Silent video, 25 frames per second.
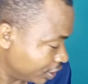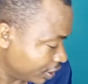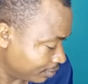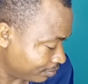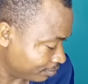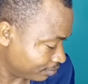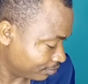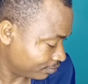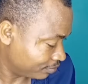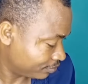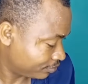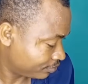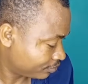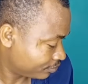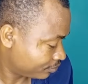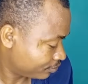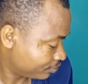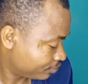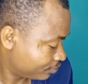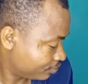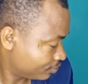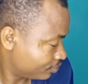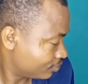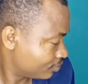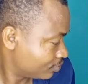him,
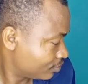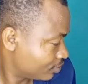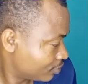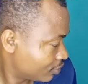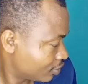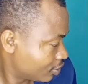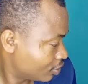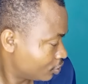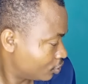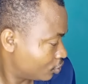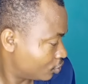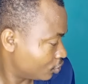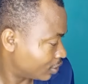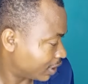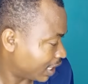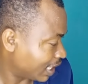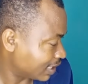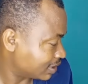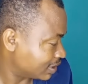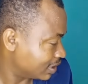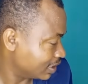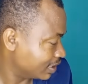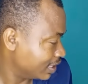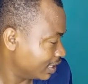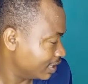to
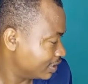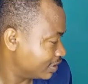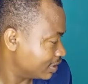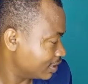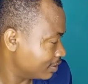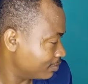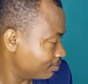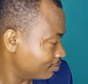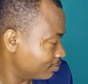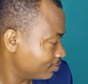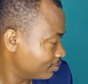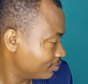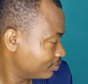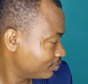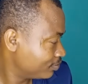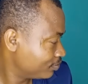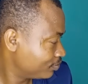castigate him.